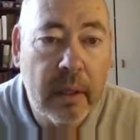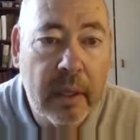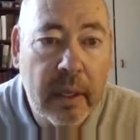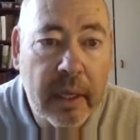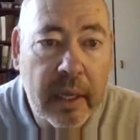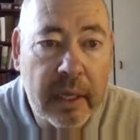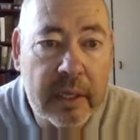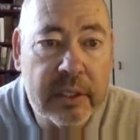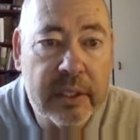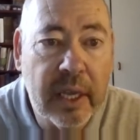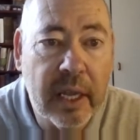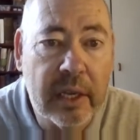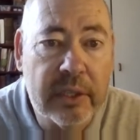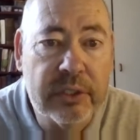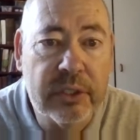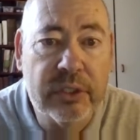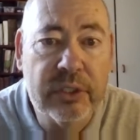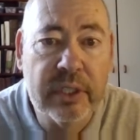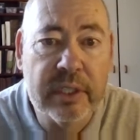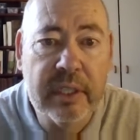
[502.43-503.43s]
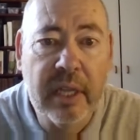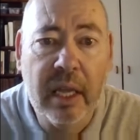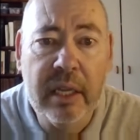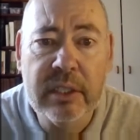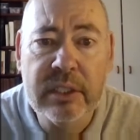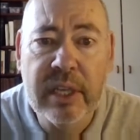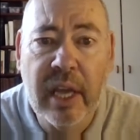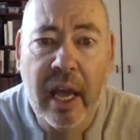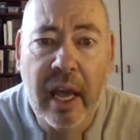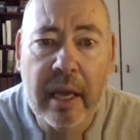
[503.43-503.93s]
It tells us, "At that
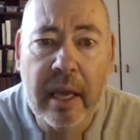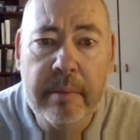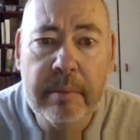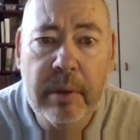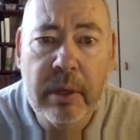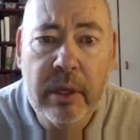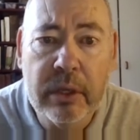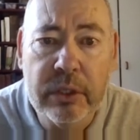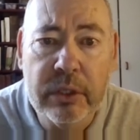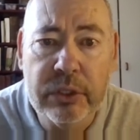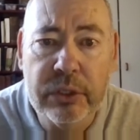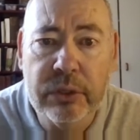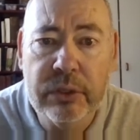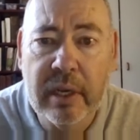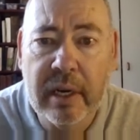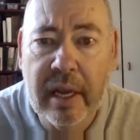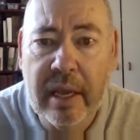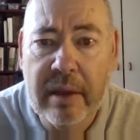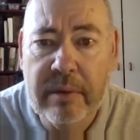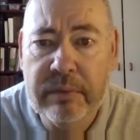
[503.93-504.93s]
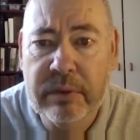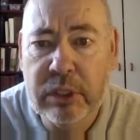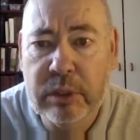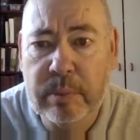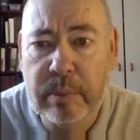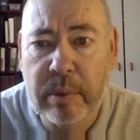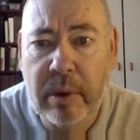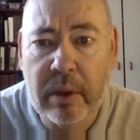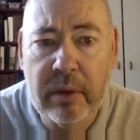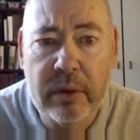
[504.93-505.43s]
time Judah left his
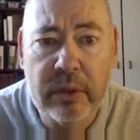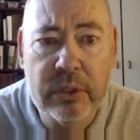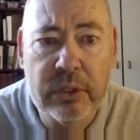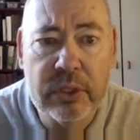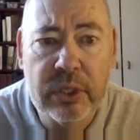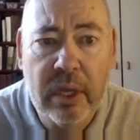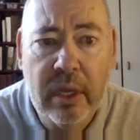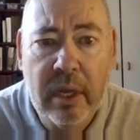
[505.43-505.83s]
brothers